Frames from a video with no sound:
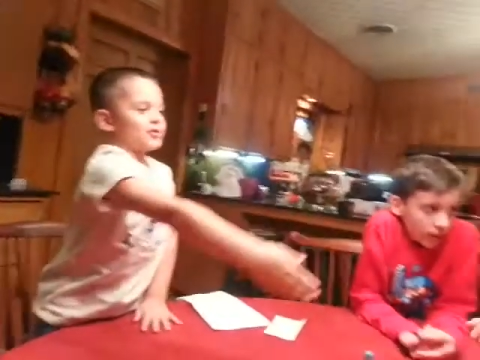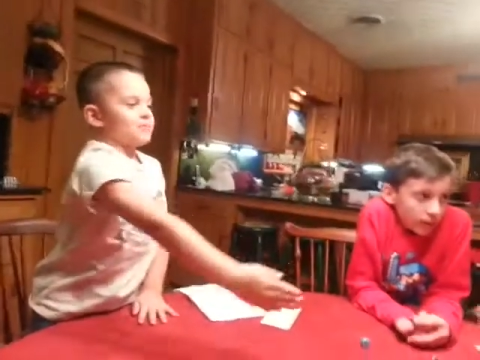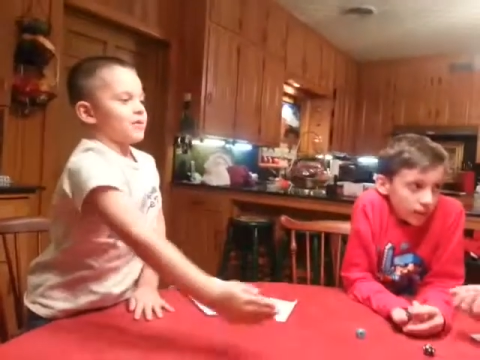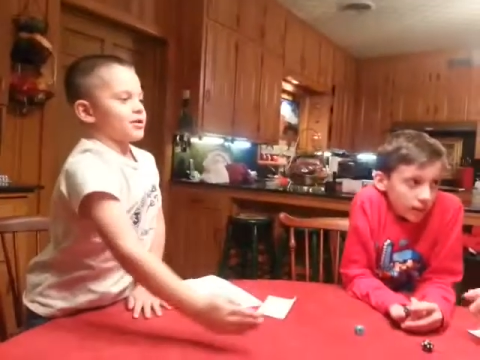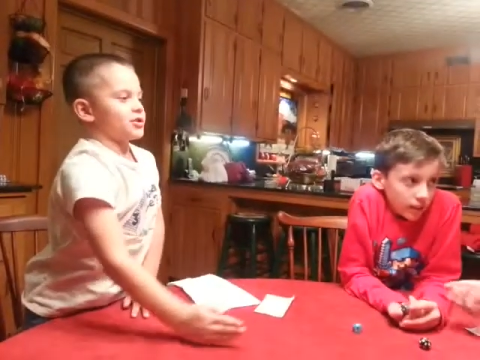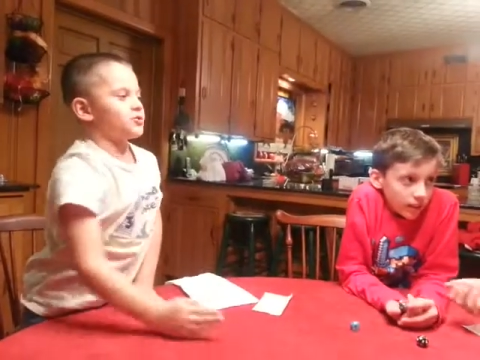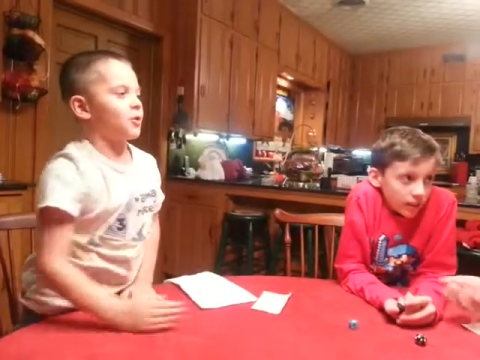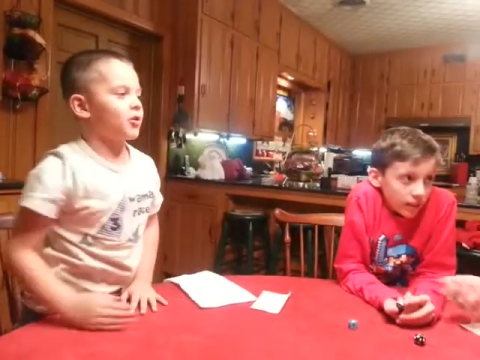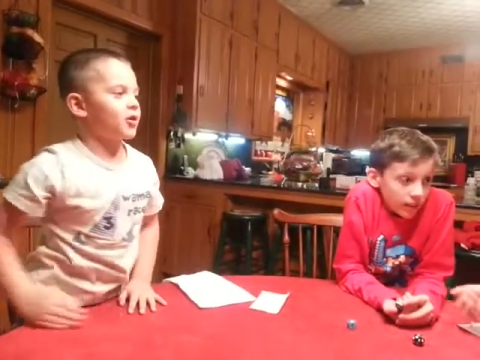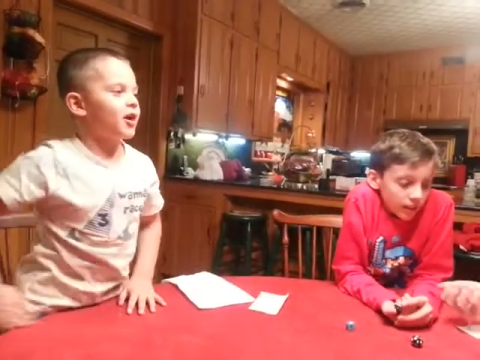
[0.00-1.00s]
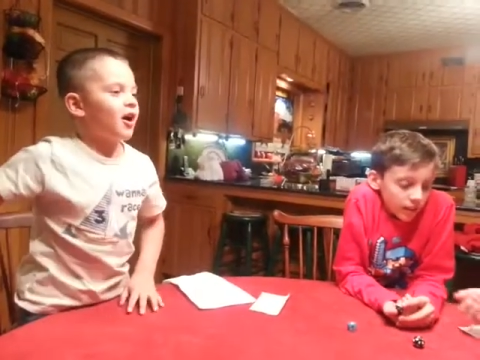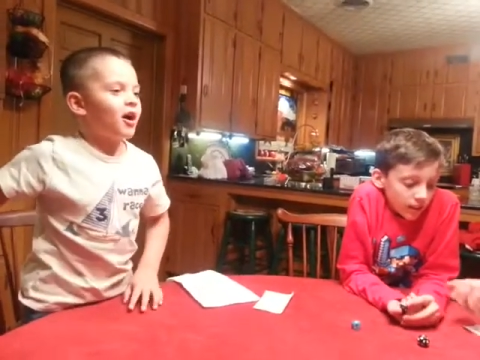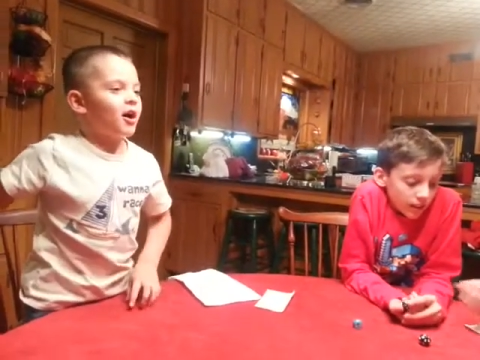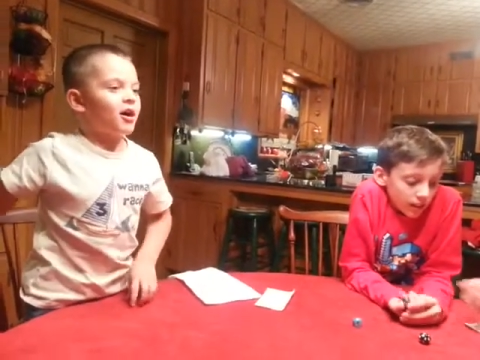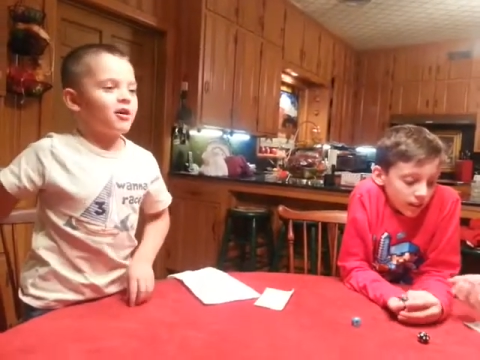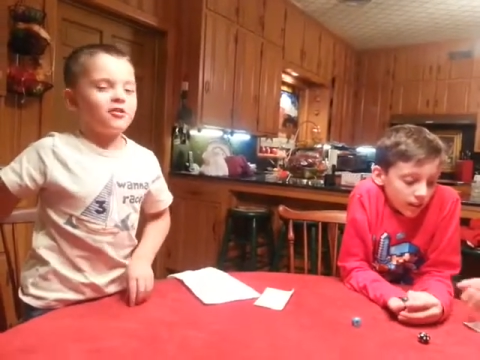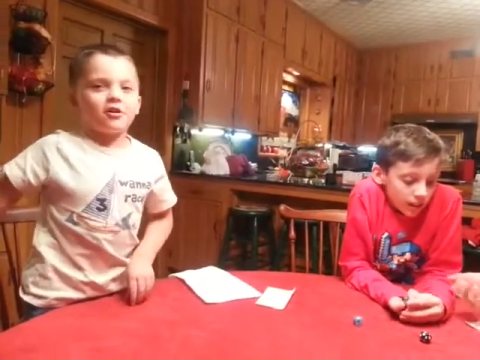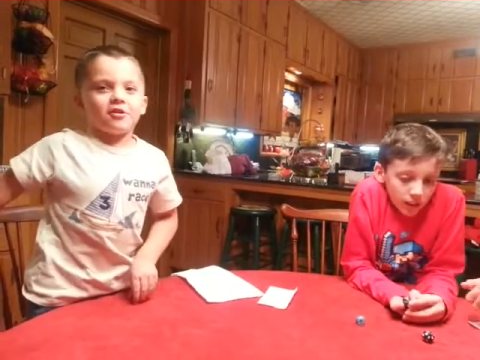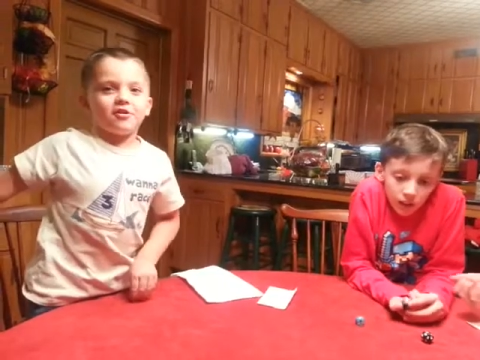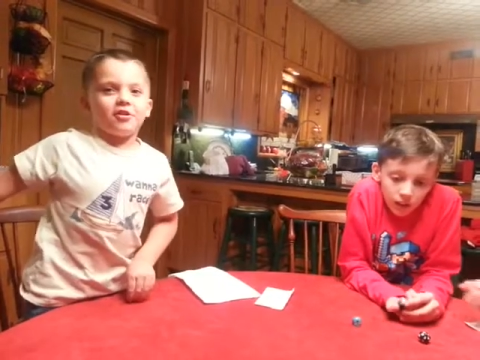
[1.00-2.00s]
Speaker 1: use my sword on,
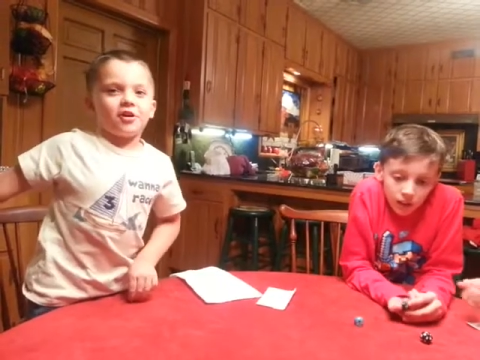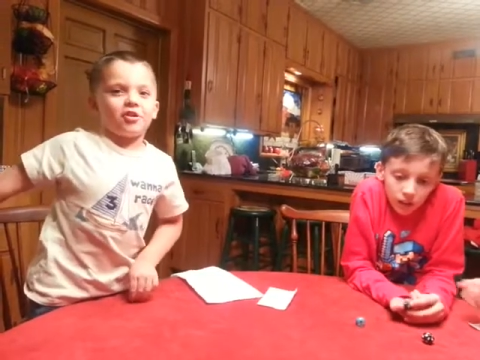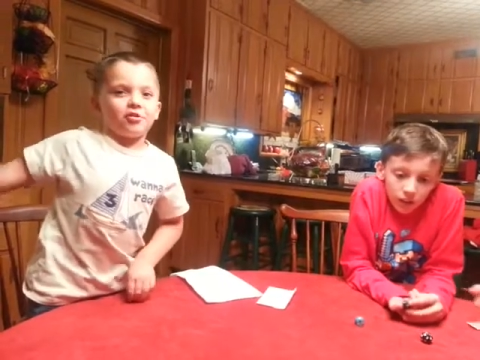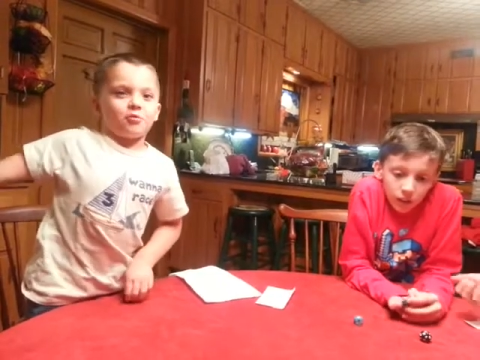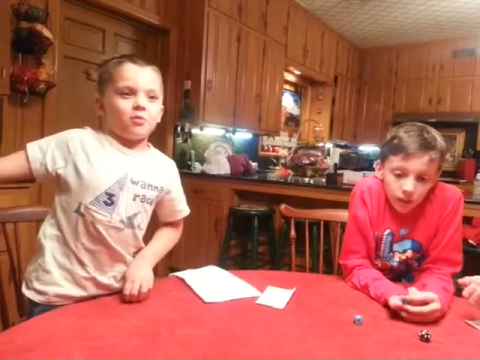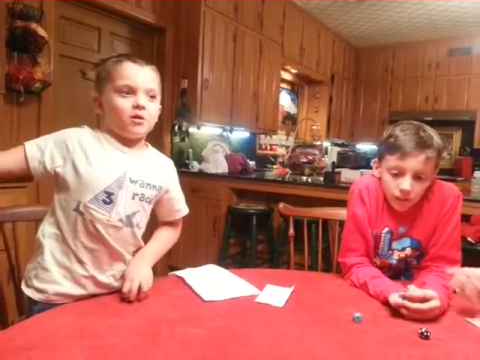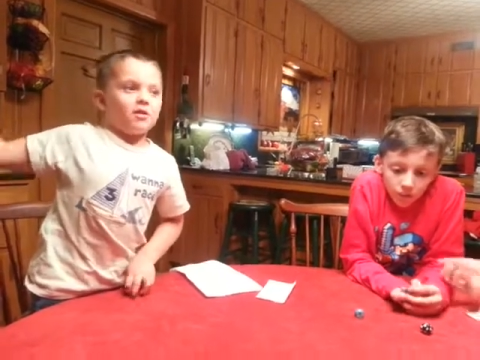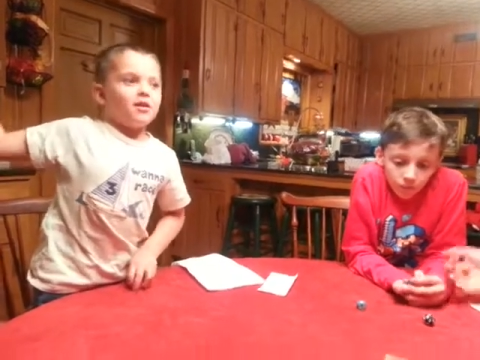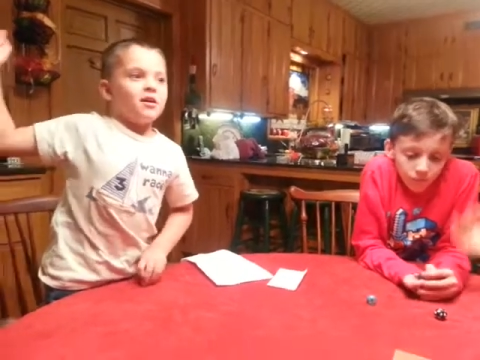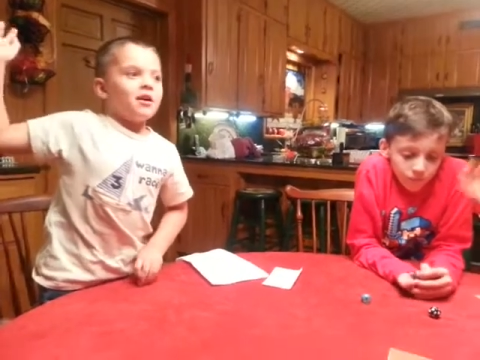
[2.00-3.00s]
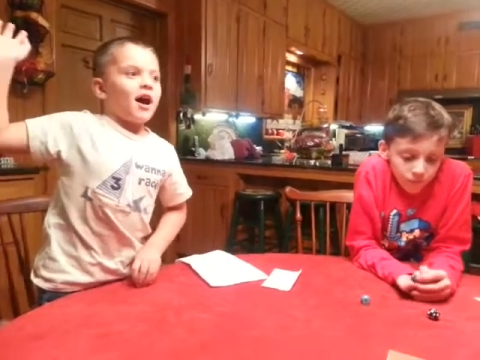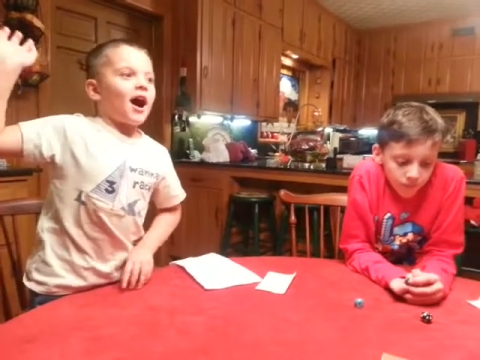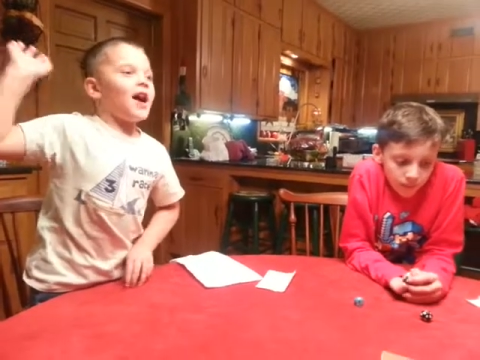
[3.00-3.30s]
on, on, the other one? All right.